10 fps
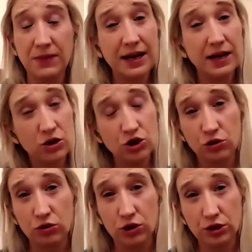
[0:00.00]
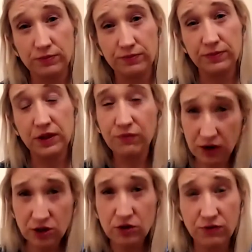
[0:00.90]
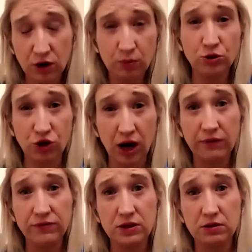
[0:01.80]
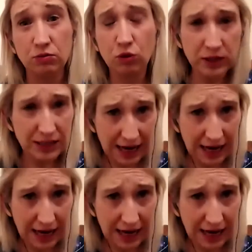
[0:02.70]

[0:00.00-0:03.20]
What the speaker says: I can assure you, the first verbal draft will be